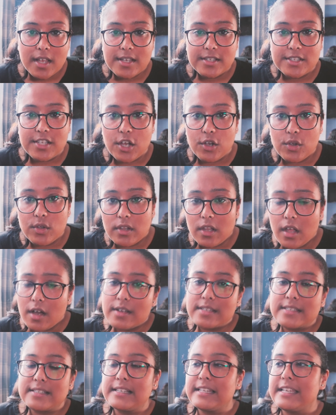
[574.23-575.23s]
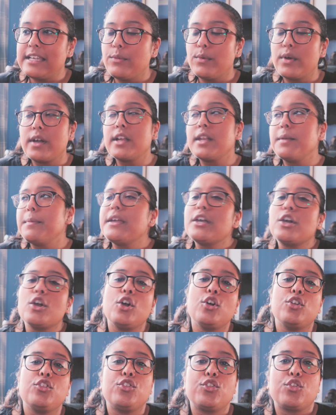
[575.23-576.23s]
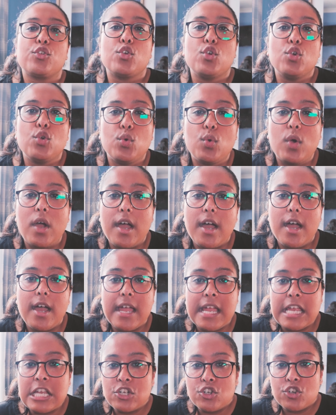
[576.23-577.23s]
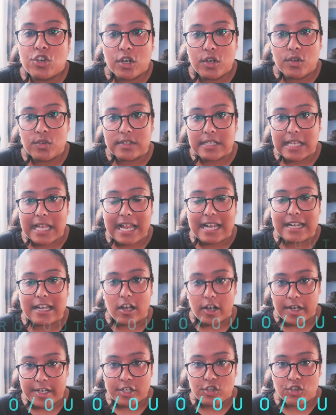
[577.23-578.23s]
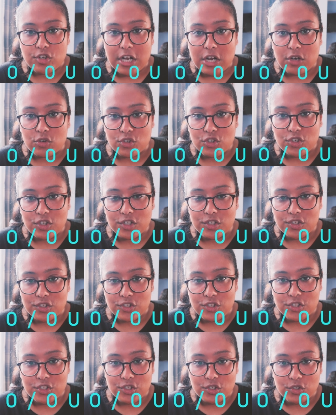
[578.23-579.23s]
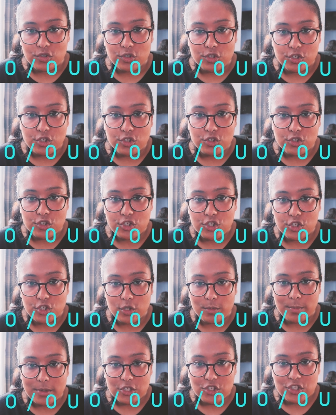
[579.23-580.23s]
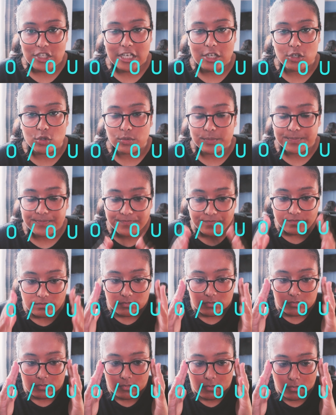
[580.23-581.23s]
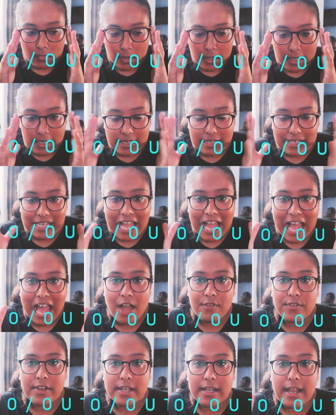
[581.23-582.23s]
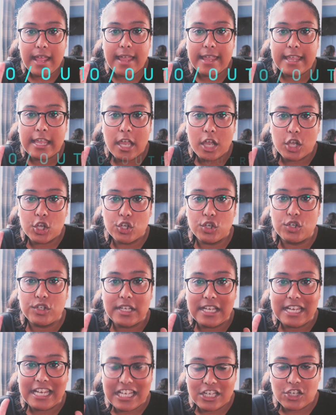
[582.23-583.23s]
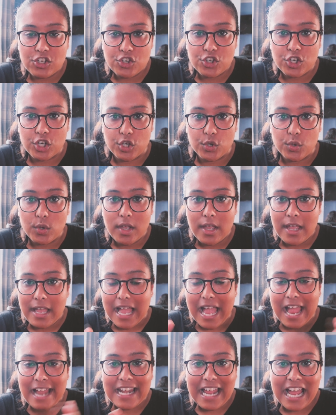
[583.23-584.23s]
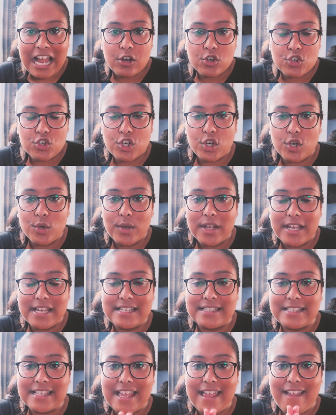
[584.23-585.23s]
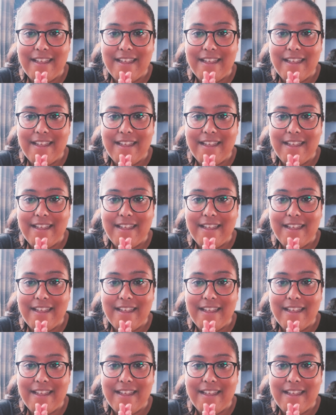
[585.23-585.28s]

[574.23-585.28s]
So lastly, we're going to be going through intros and outros to your YouTube channel. Now, having a good intro and outro is